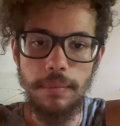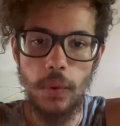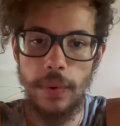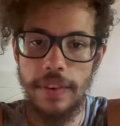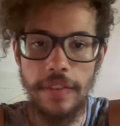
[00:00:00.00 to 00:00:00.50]

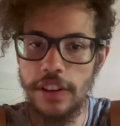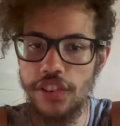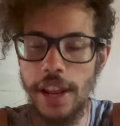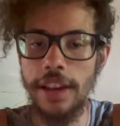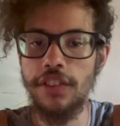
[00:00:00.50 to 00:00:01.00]
We've never
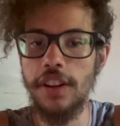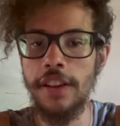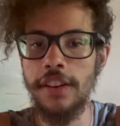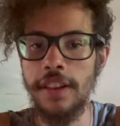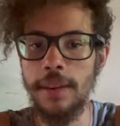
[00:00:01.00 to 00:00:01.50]
changed
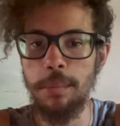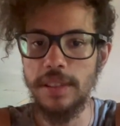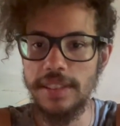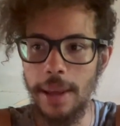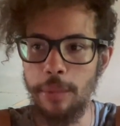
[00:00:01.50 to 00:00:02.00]
other than the
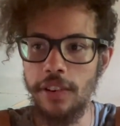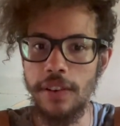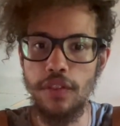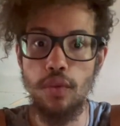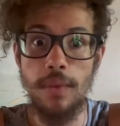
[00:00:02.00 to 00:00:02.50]
perception
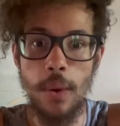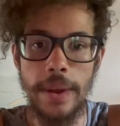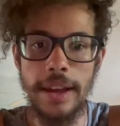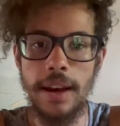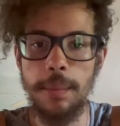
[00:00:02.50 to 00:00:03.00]
of
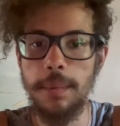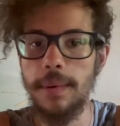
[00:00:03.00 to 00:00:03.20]
growing up,